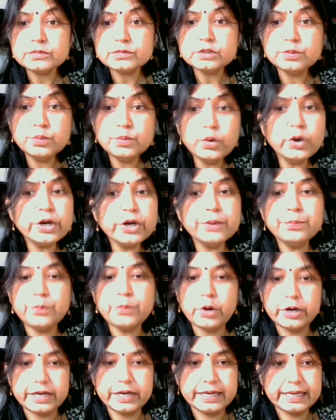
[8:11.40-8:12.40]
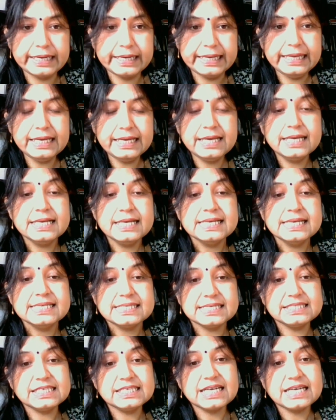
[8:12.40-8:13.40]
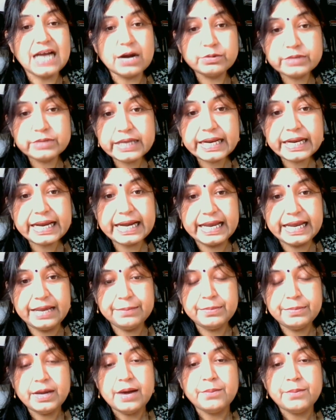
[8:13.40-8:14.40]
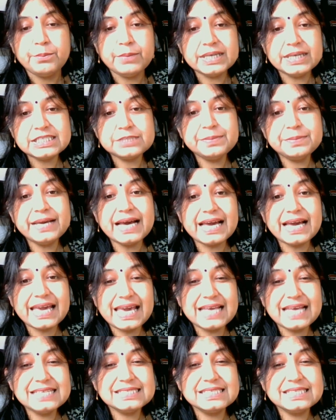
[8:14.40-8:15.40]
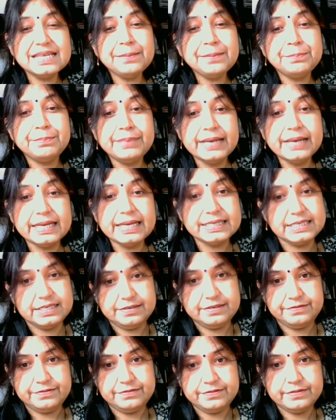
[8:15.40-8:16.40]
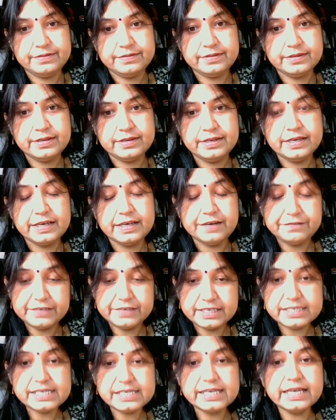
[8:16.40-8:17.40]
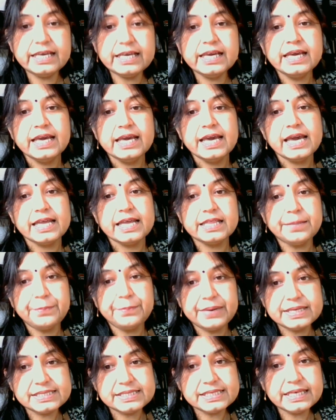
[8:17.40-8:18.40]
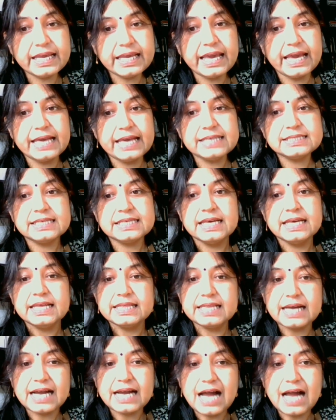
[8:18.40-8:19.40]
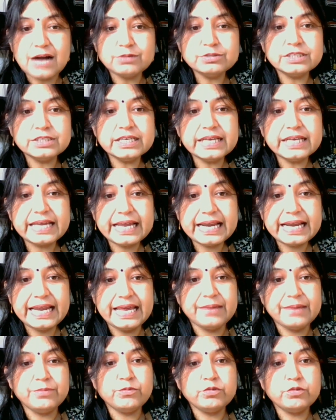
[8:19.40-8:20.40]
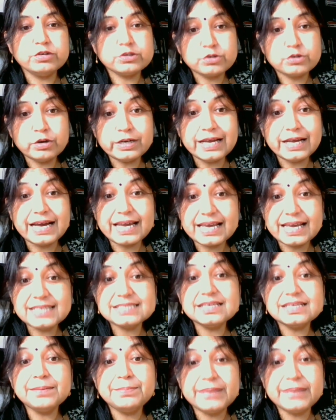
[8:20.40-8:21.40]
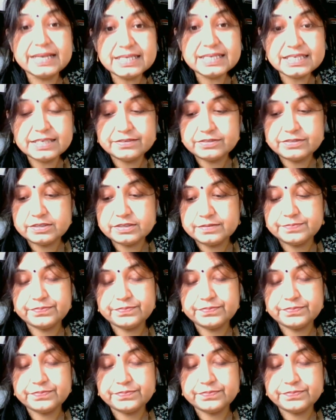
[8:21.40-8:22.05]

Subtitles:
More importantly, such a counterclaim must be against the plaintiff. Evidently, in the present case, the counterclaim was not against the plaintiffs.